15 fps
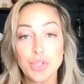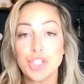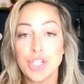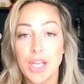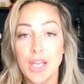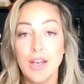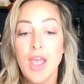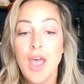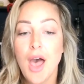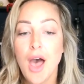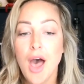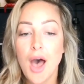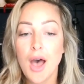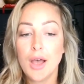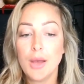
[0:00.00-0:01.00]
bullshit,
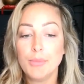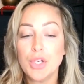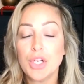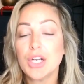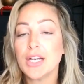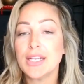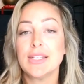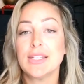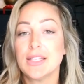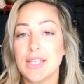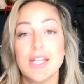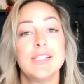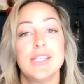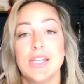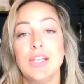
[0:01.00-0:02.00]
you're going to
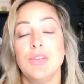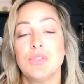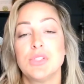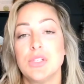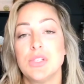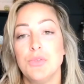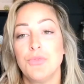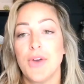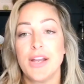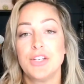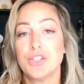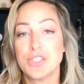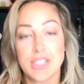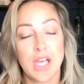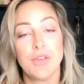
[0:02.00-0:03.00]
continue to
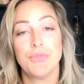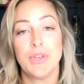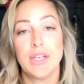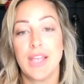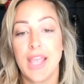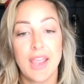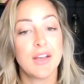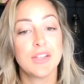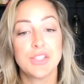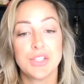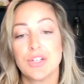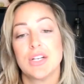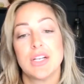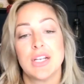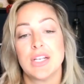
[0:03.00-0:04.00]
find yourself in chaos.
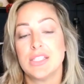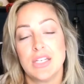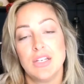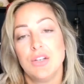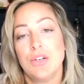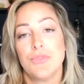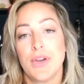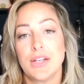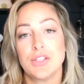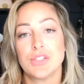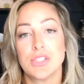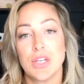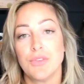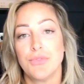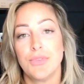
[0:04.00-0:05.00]
You're going to continue to find
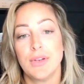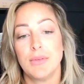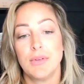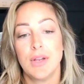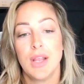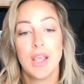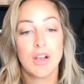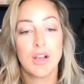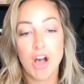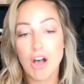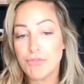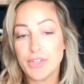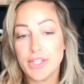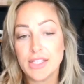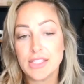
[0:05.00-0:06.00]
yourself in
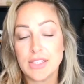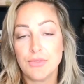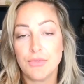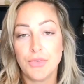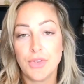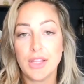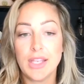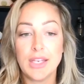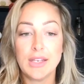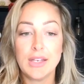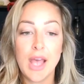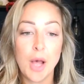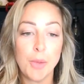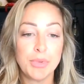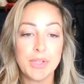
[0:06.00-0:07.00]
conflict and
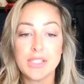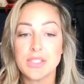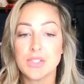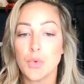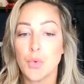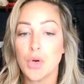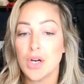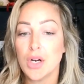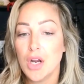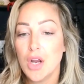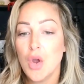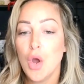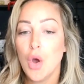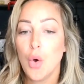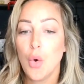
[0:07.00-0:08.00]
feeling helpless or
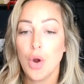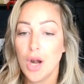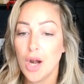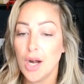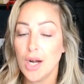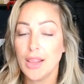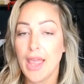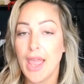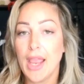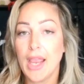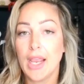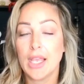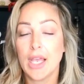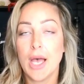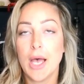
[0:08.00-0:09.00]

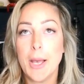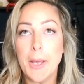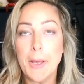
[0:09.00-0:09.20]
like